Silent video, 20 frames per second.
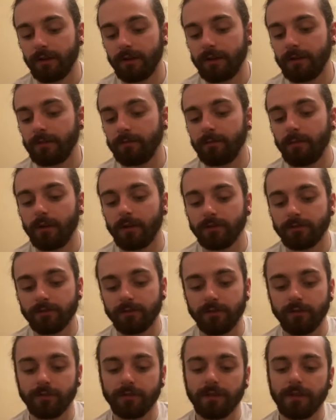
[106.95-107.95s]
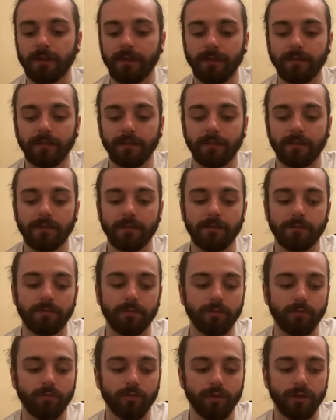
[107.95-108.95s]
It's good to kind of keep
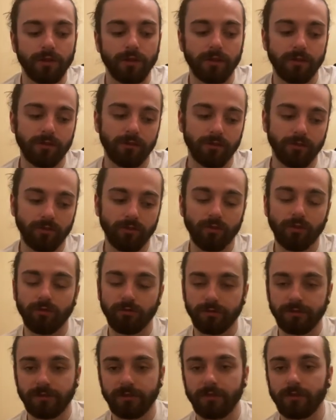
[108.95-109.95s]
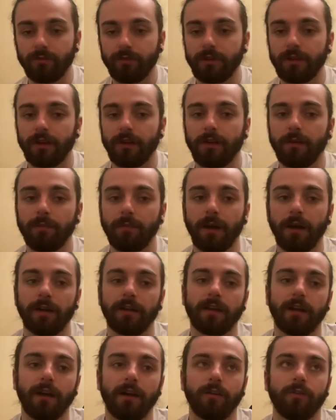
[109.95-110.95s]
wee notes and a wee kind of back
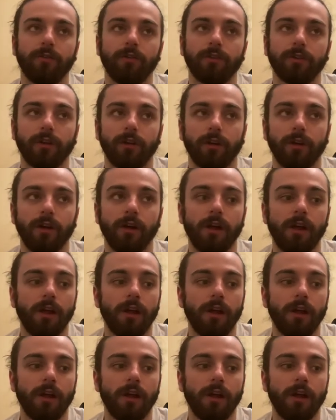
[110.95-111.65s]
catalogue or